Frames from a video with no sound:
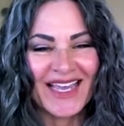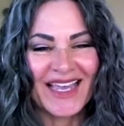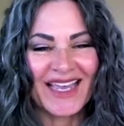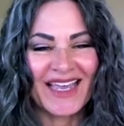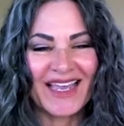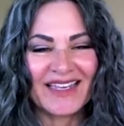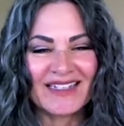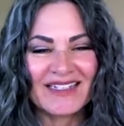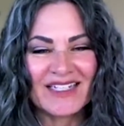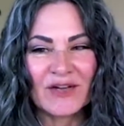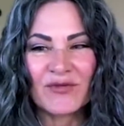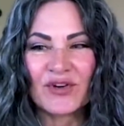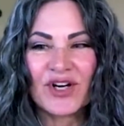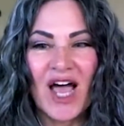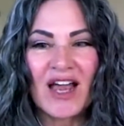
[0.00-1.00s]
And
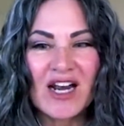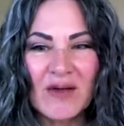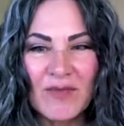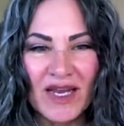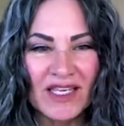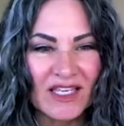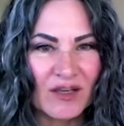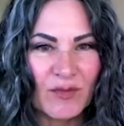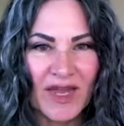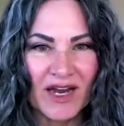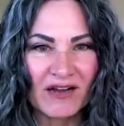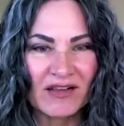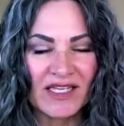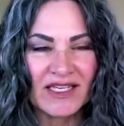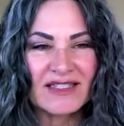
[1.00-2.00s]
if you're not on my
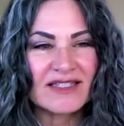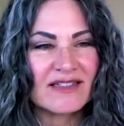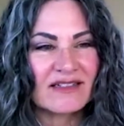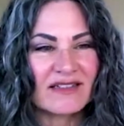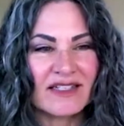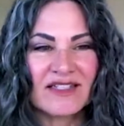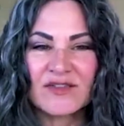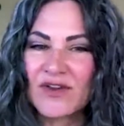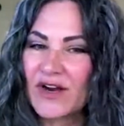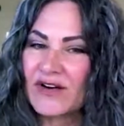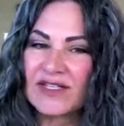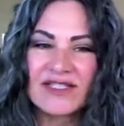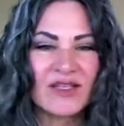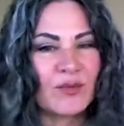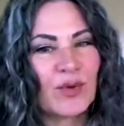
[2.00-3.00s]
email list, it's
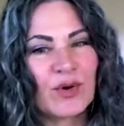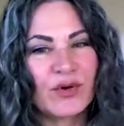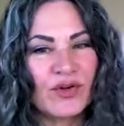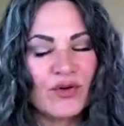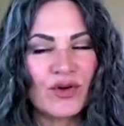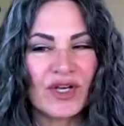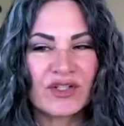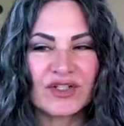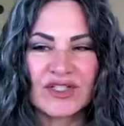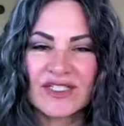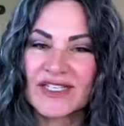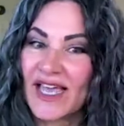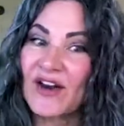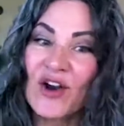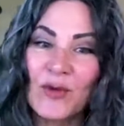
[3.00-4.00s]
very simple. You can
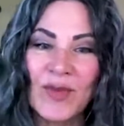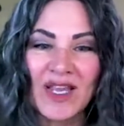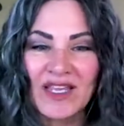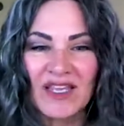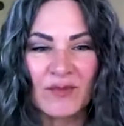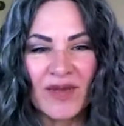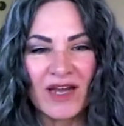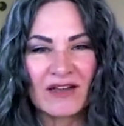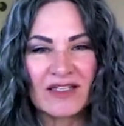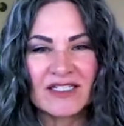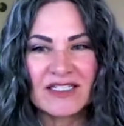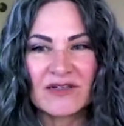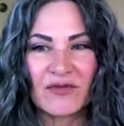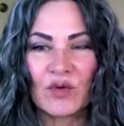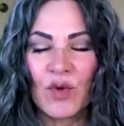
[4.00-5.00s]
just get on my email
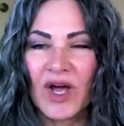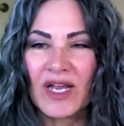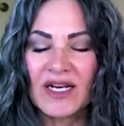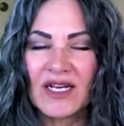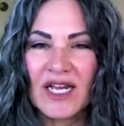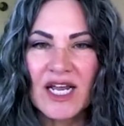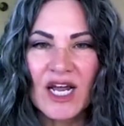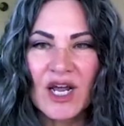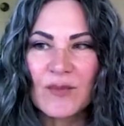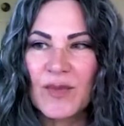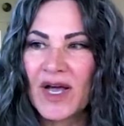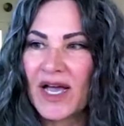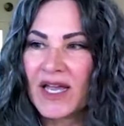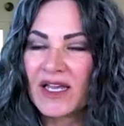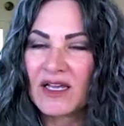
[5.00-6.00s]
list if you want
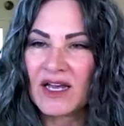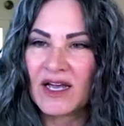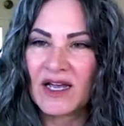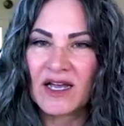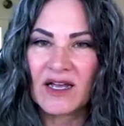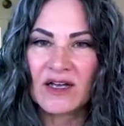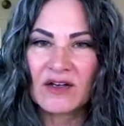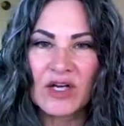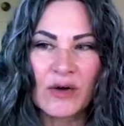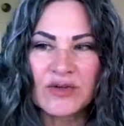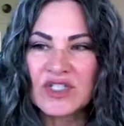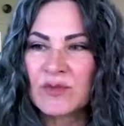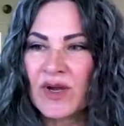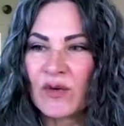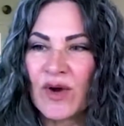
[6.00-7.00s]
by uh, going
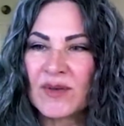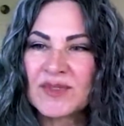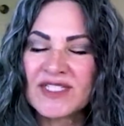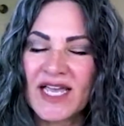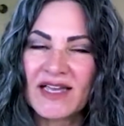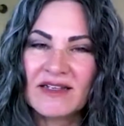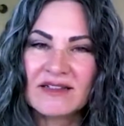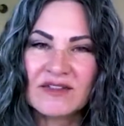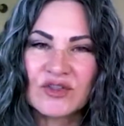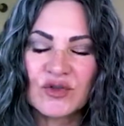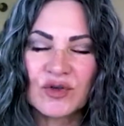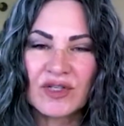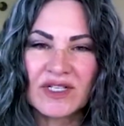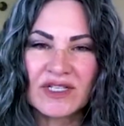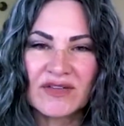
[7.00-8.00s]
to my website,
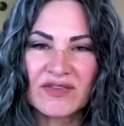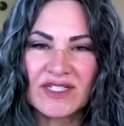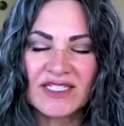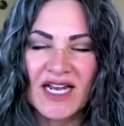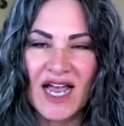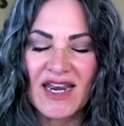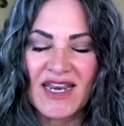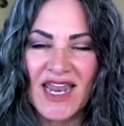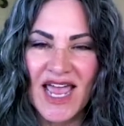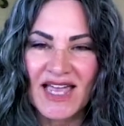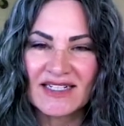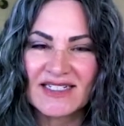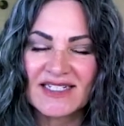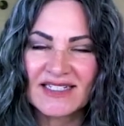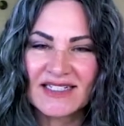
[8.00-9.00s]

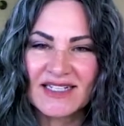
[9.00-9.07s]
trulyliving.net,